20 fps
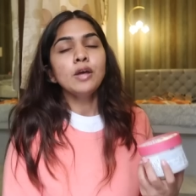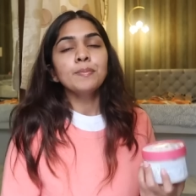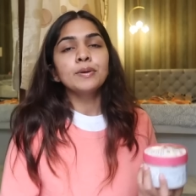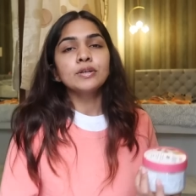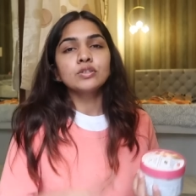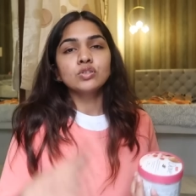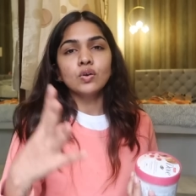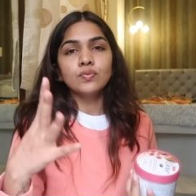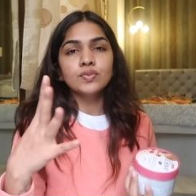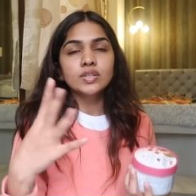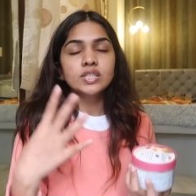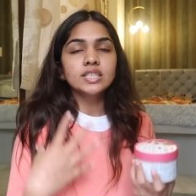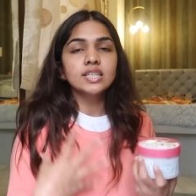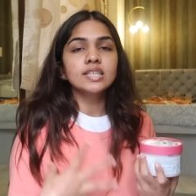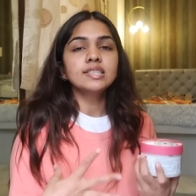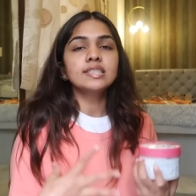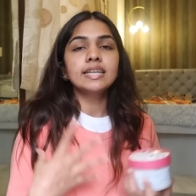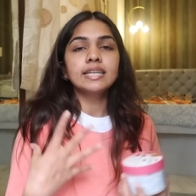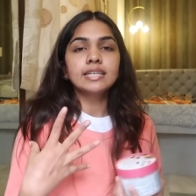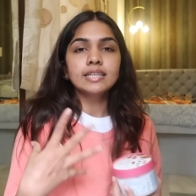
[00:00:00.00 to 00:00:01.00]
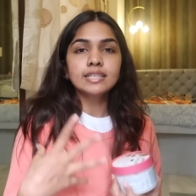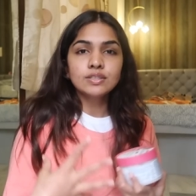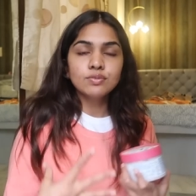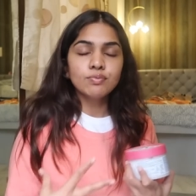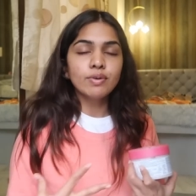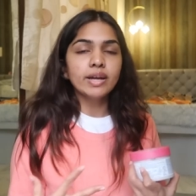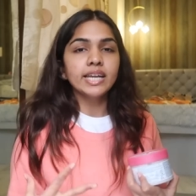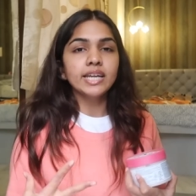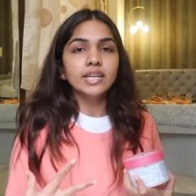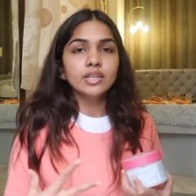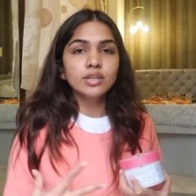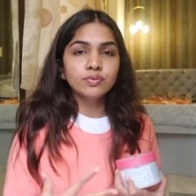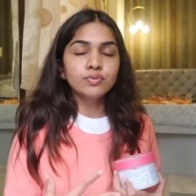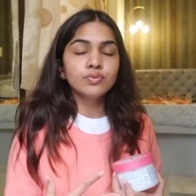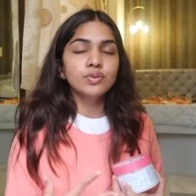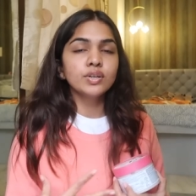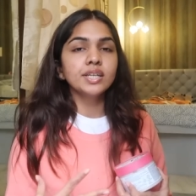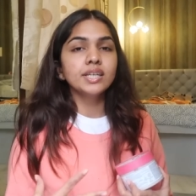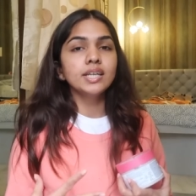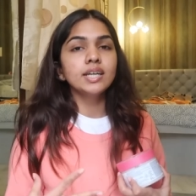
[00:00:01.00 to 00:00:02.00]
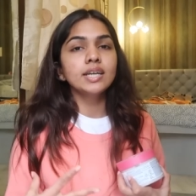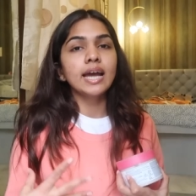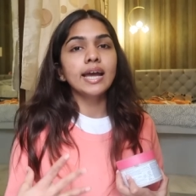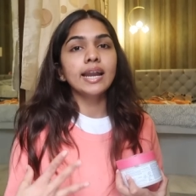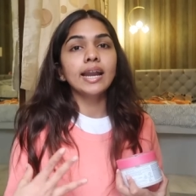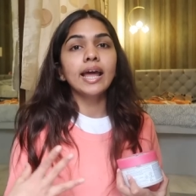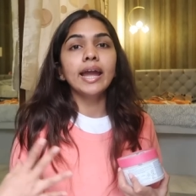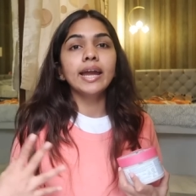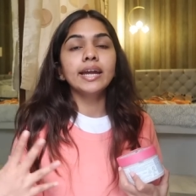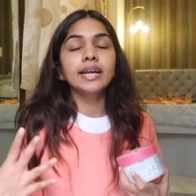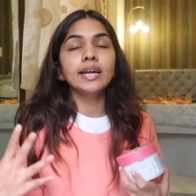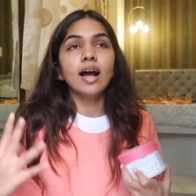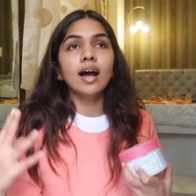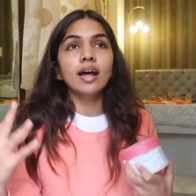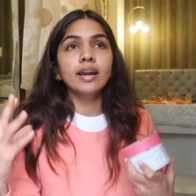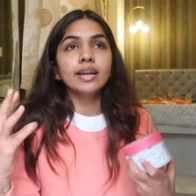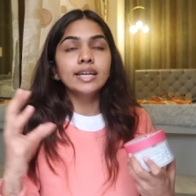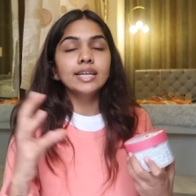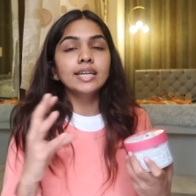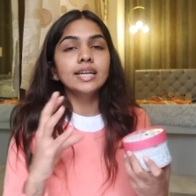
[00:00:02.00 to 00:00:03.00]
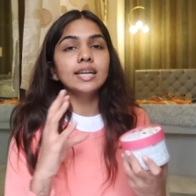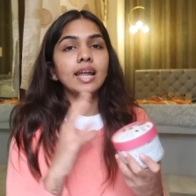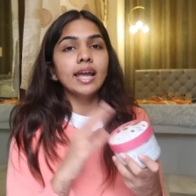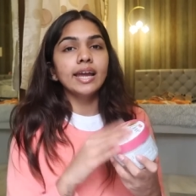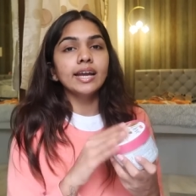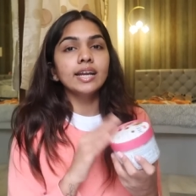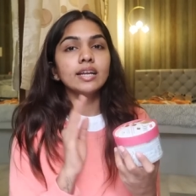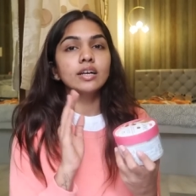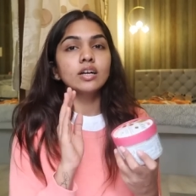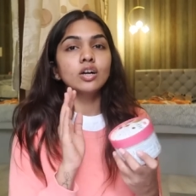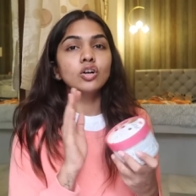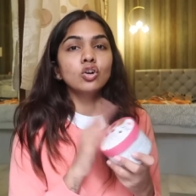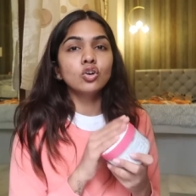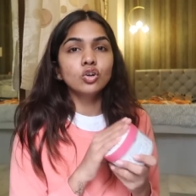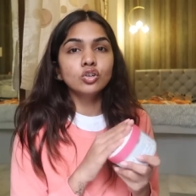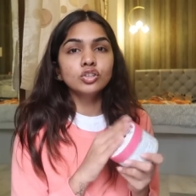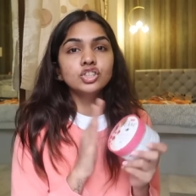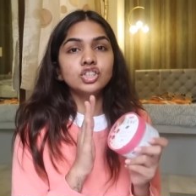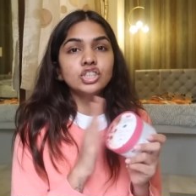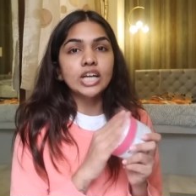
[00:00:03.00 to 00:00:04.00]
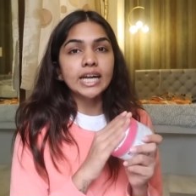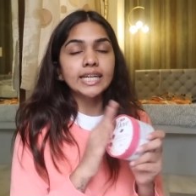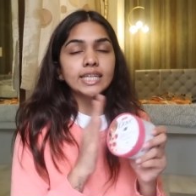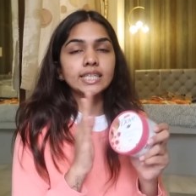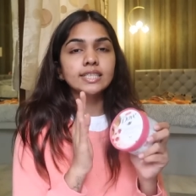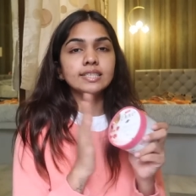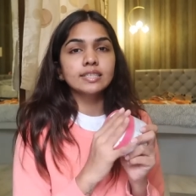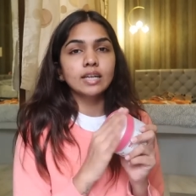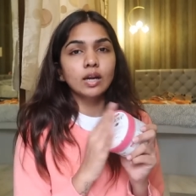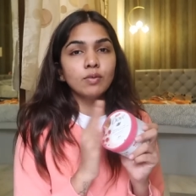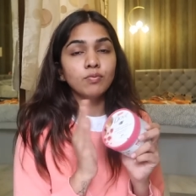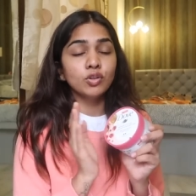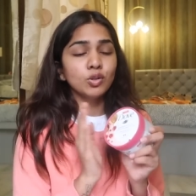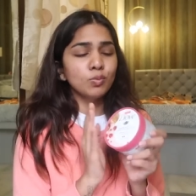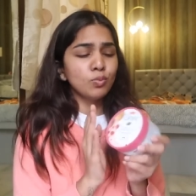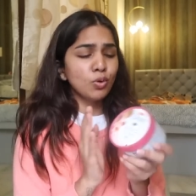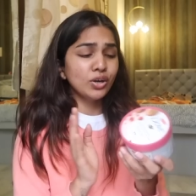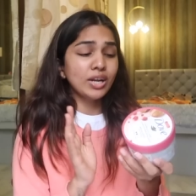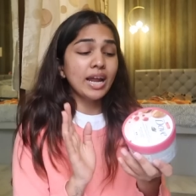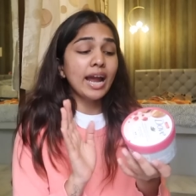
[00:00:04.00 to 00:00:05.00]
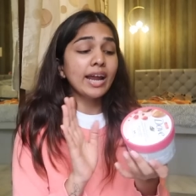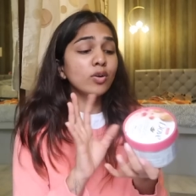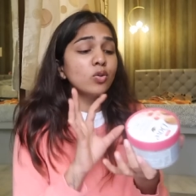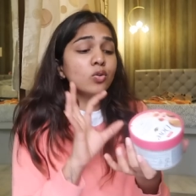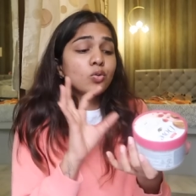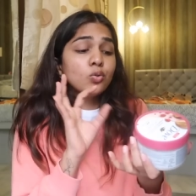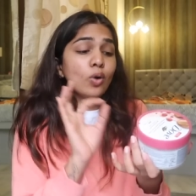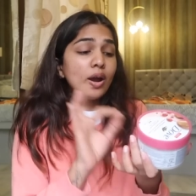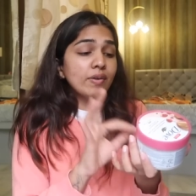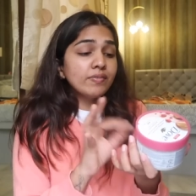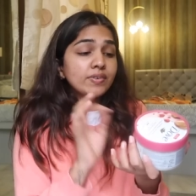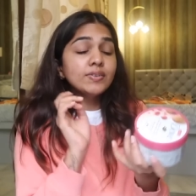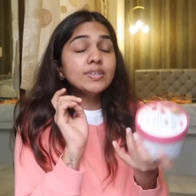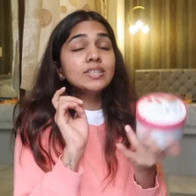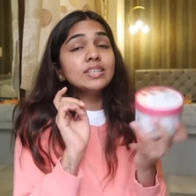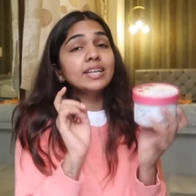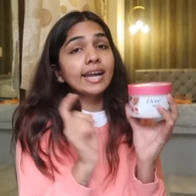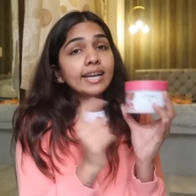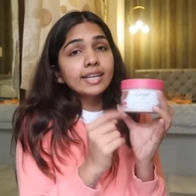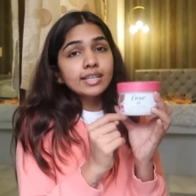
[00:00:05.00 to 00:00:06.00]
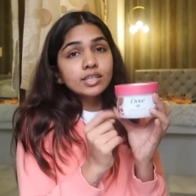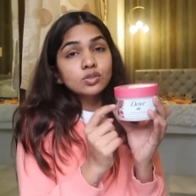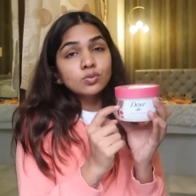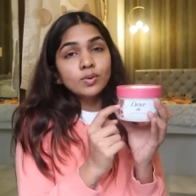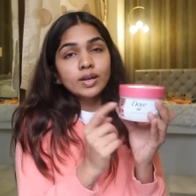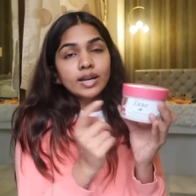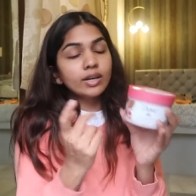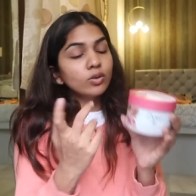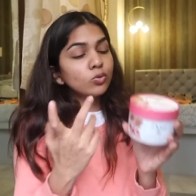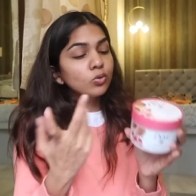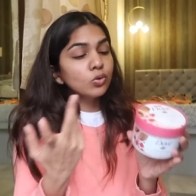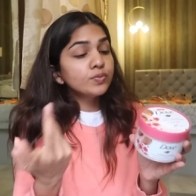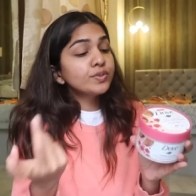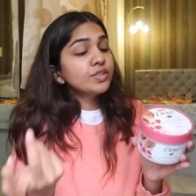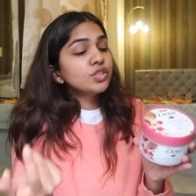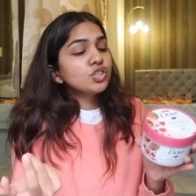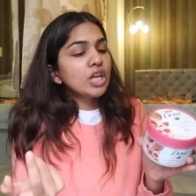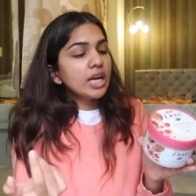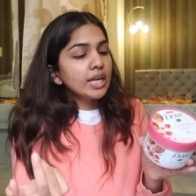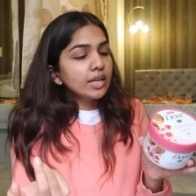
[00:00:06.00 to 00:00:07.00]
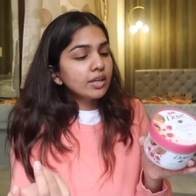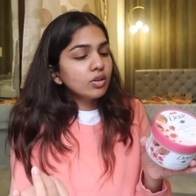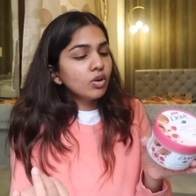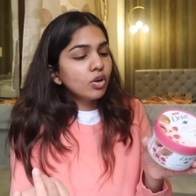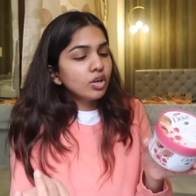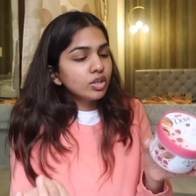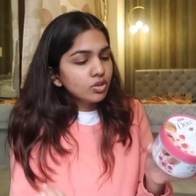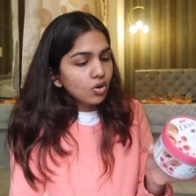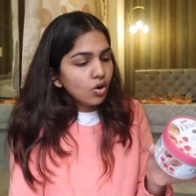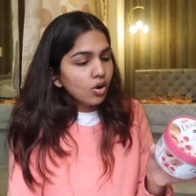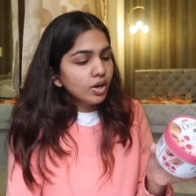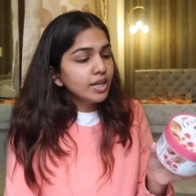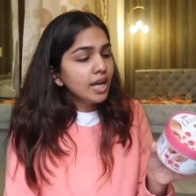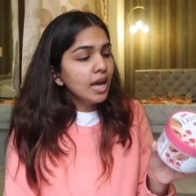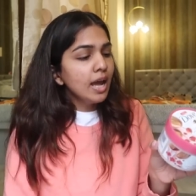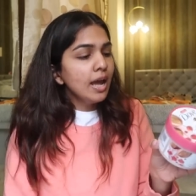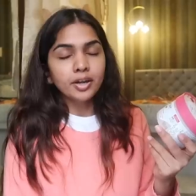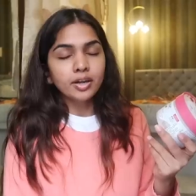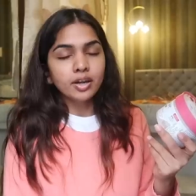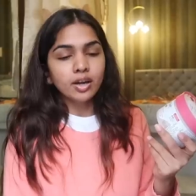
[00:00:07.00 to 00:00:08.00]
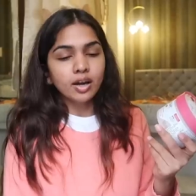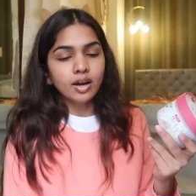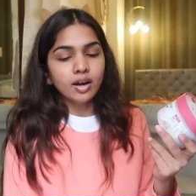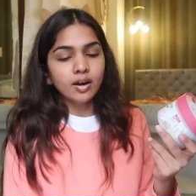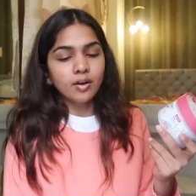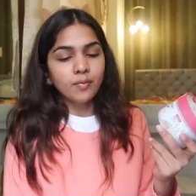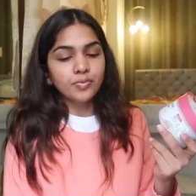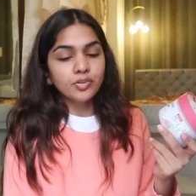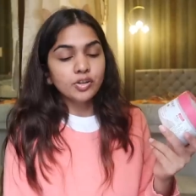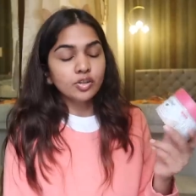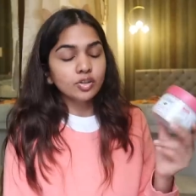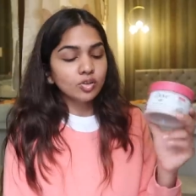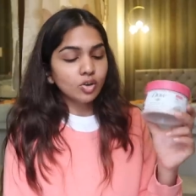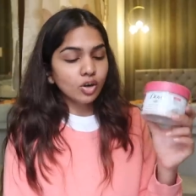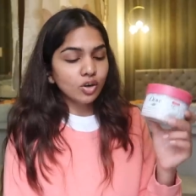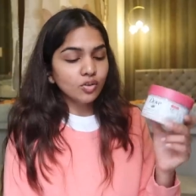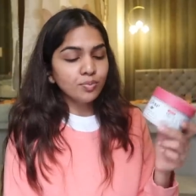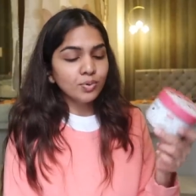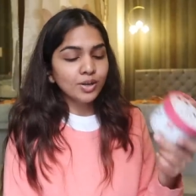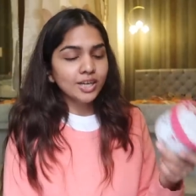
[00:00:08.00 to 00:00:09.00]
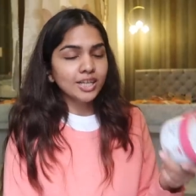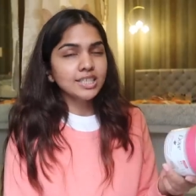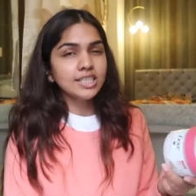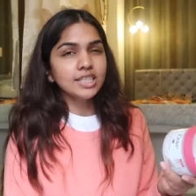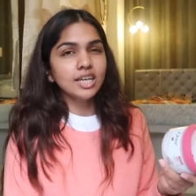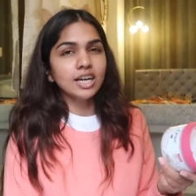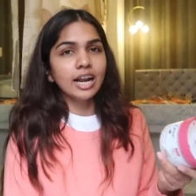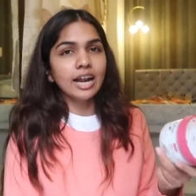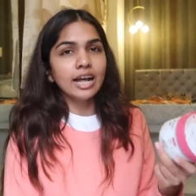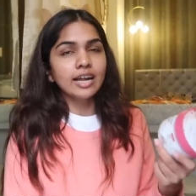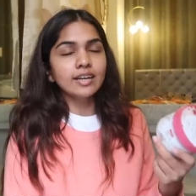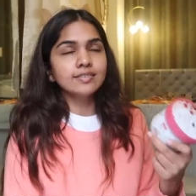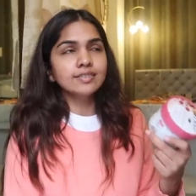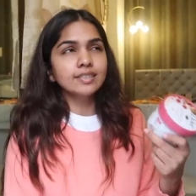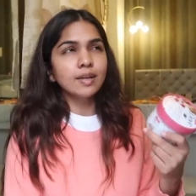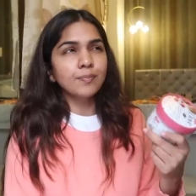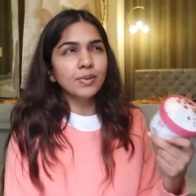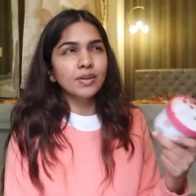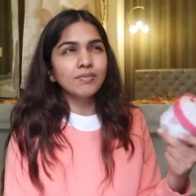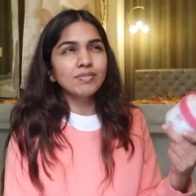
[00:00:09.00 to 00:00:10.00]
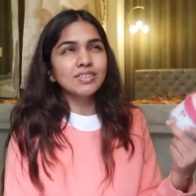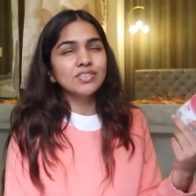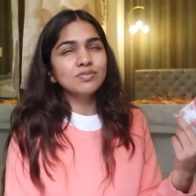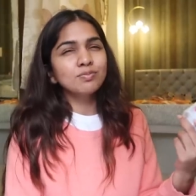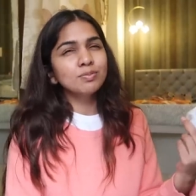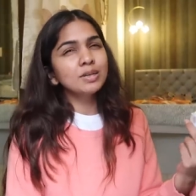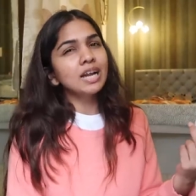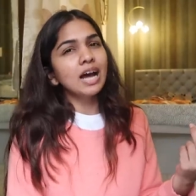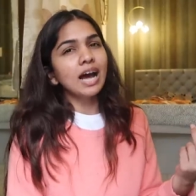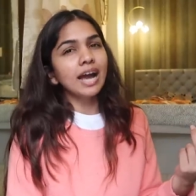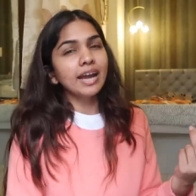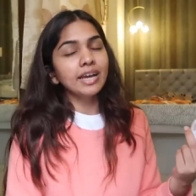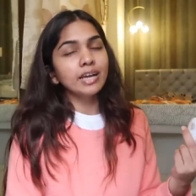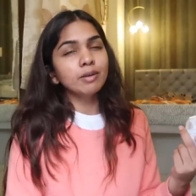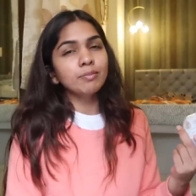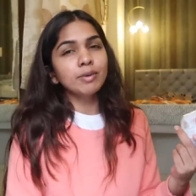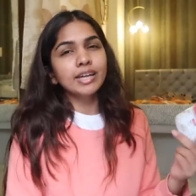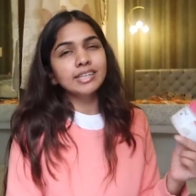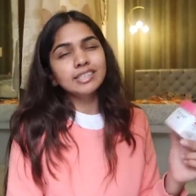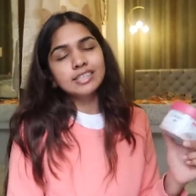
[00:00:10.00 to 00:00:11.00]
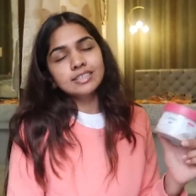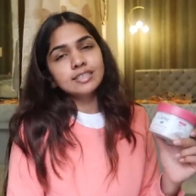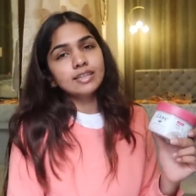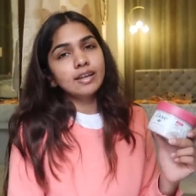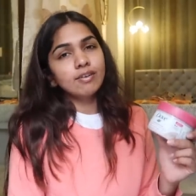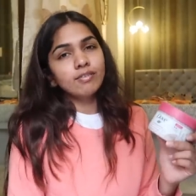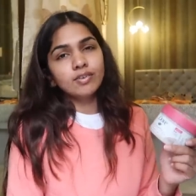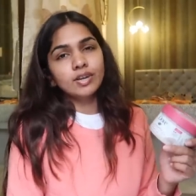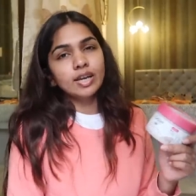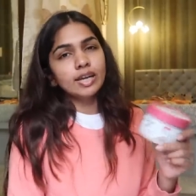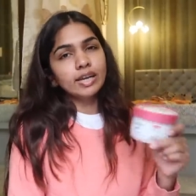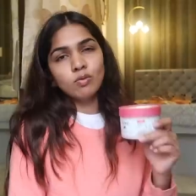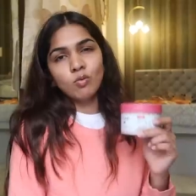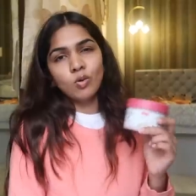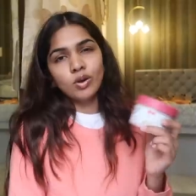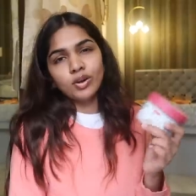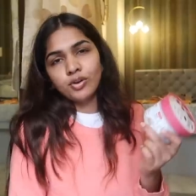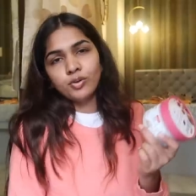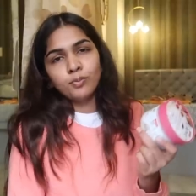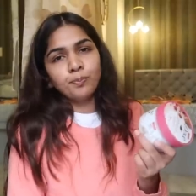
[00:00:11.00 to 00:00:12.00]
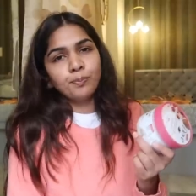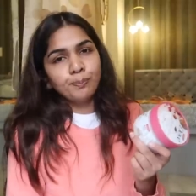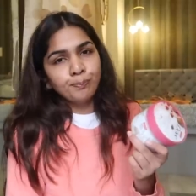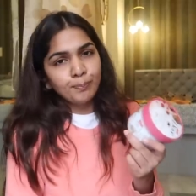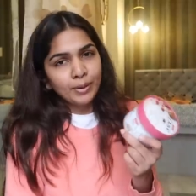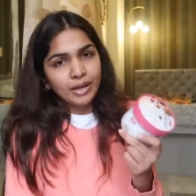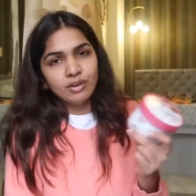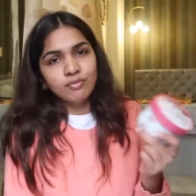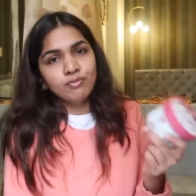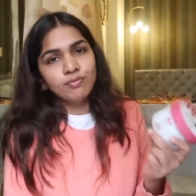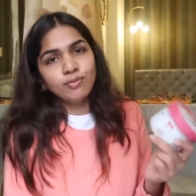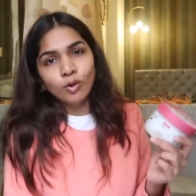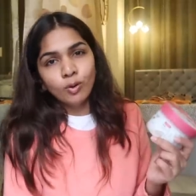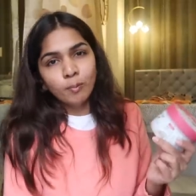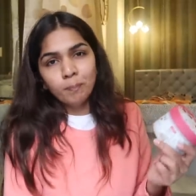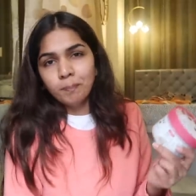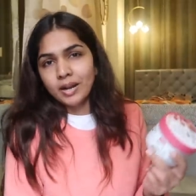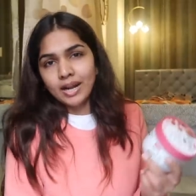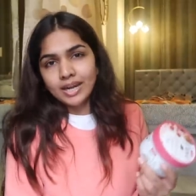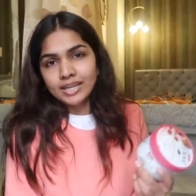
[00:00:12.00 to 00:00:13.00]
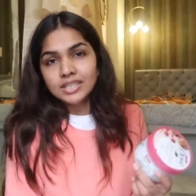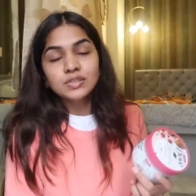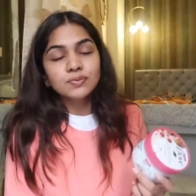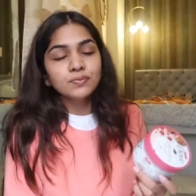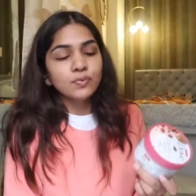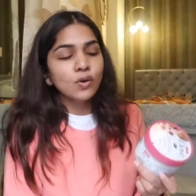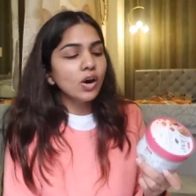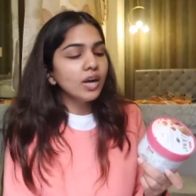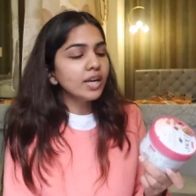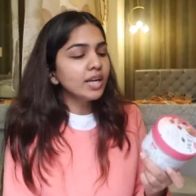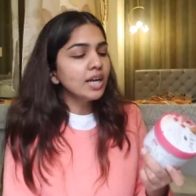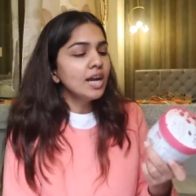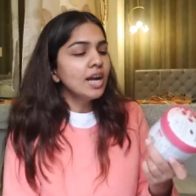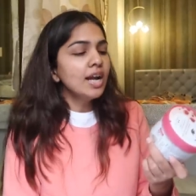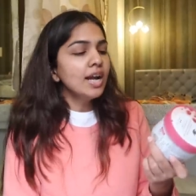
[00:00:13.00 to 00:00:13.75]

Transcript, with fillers: because obviously the skin is very different, and I really like a good gentle scrub for the body. I don't know, I've never tried this one. I don't know if it's gentle or not. There's a lot of products here. Something which I've been eyeing, but I just never really wanted to pay full price for,